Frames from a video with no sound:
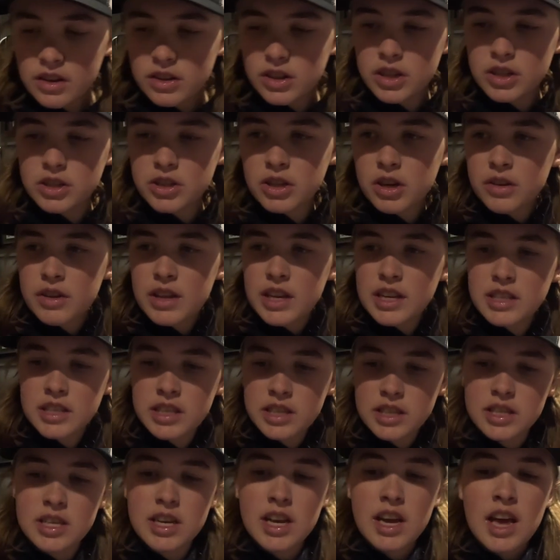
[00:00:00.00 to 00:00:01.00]
So this
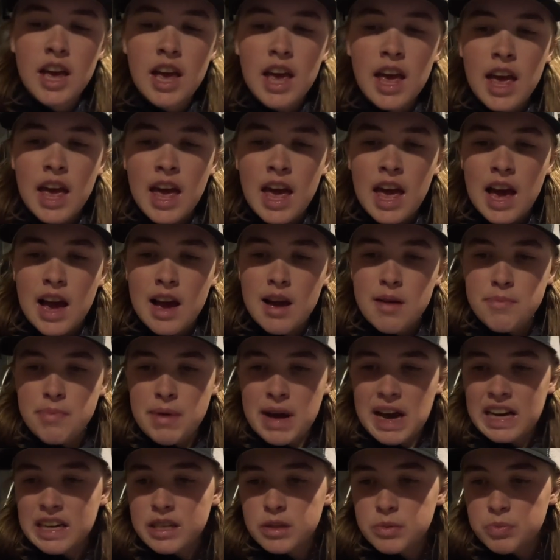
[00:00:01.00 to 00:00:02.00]
is a
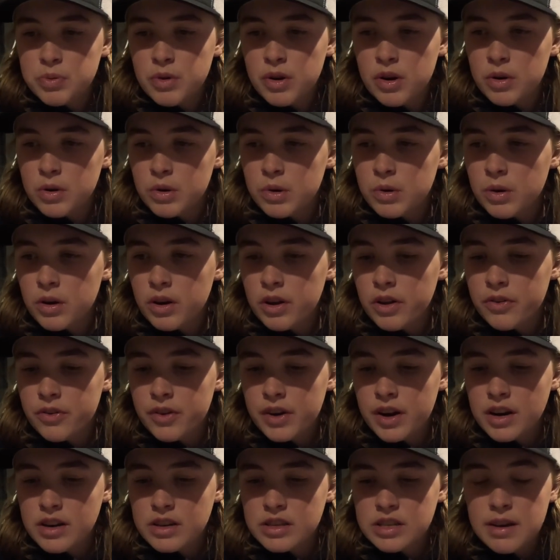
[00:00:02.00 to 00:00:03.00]
Bass Pro
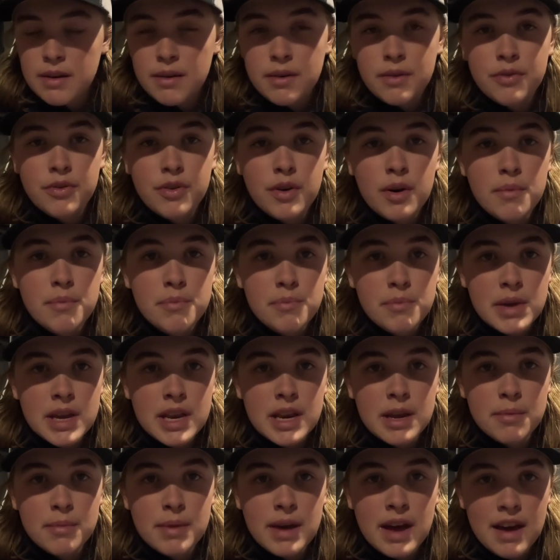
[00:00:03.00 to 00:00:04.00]
Qualifier 7-foot
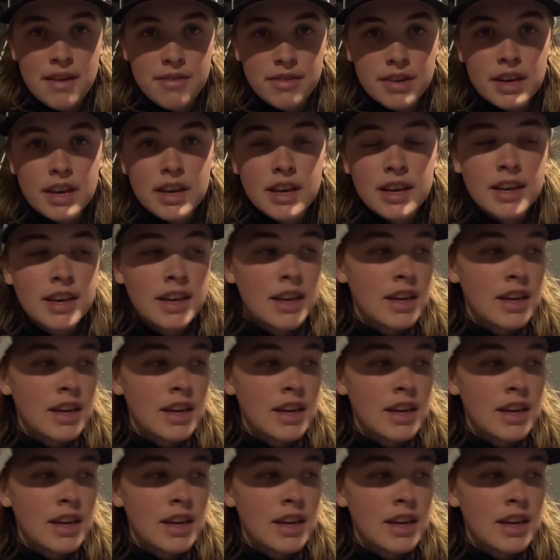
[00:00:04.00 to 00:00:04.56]
medium heavy.